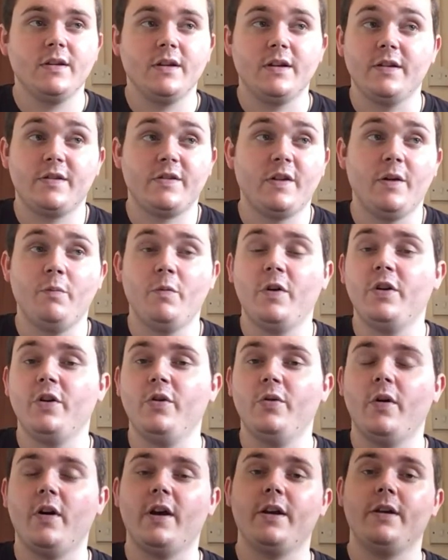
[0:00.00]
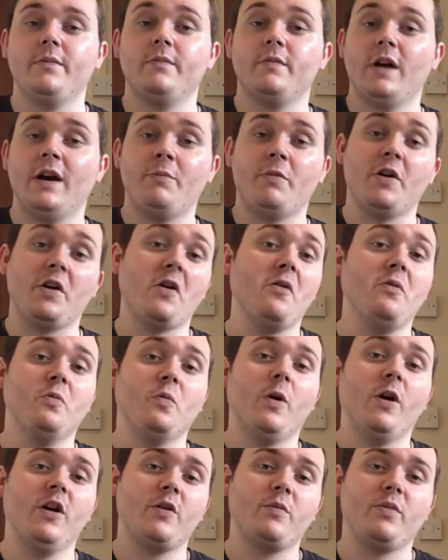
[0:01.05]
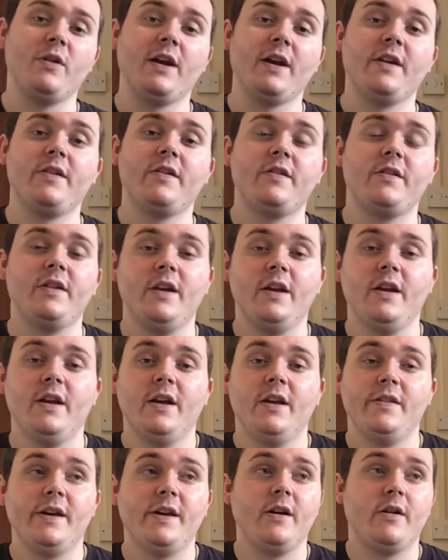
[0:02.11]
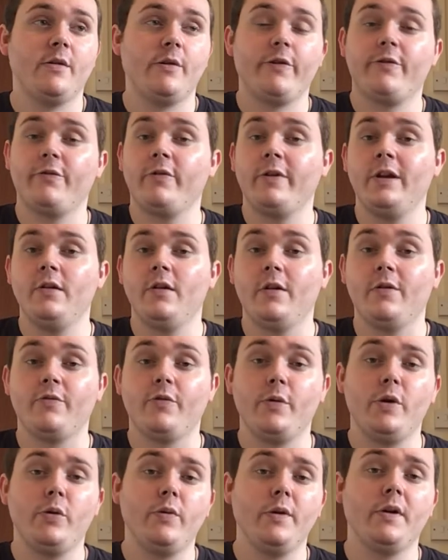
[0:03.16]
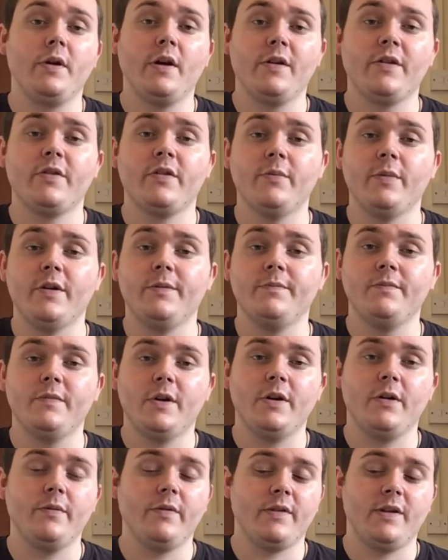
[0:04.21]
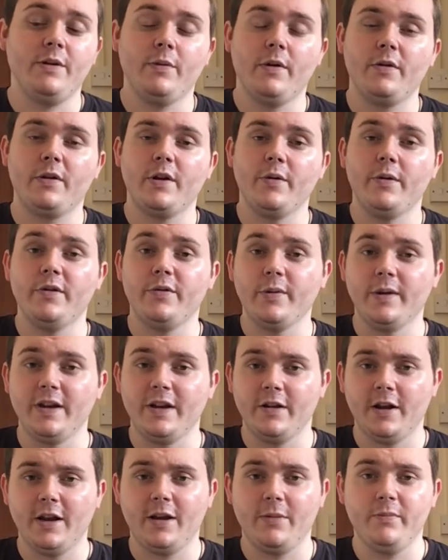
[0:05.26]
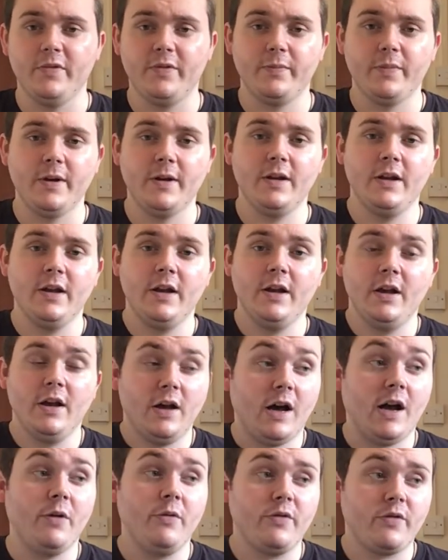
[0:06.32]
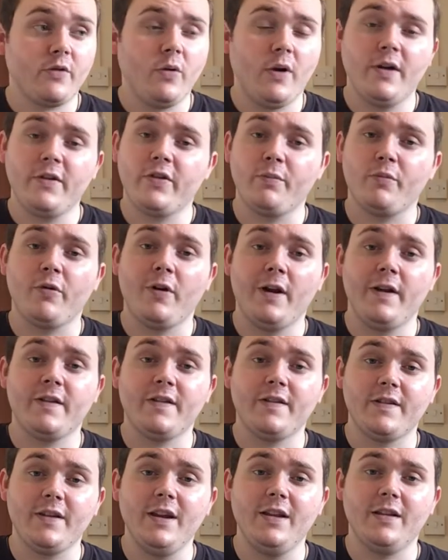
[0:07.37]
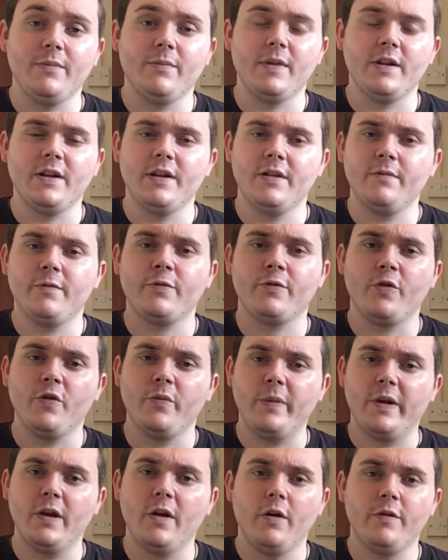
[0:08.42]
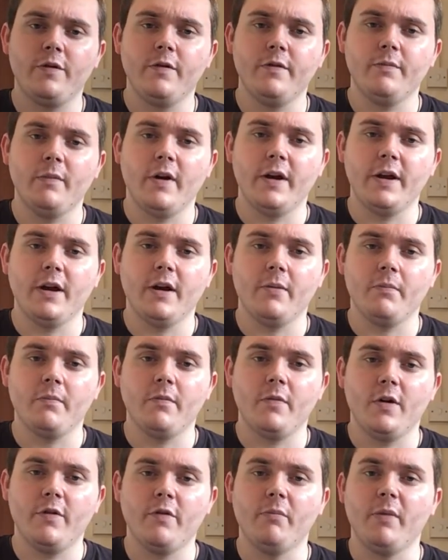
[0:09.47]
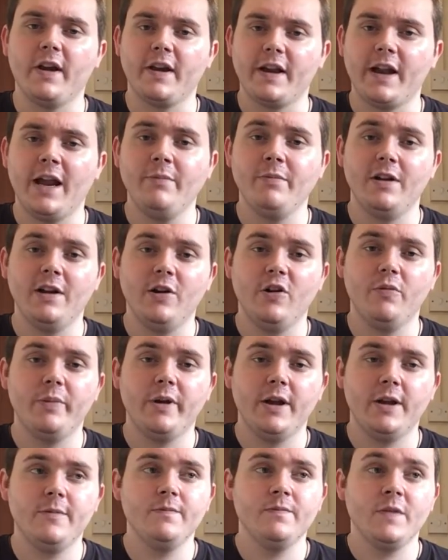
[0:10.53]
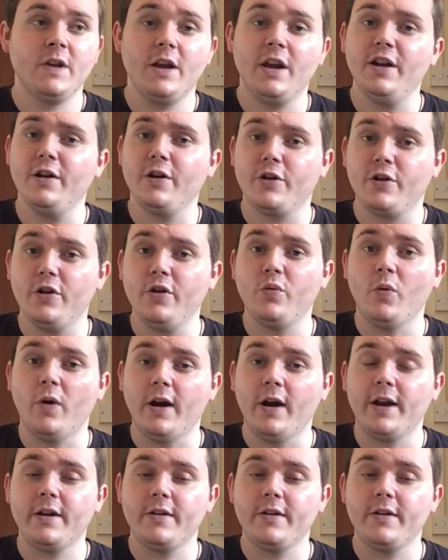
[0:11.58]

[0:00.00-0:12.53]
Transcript: Someone who at my own workplace, they are a frequent customer. I obviously won't go into any names, but I was quite surprised to see them, and it threw me off of my game a little bit, in a good way.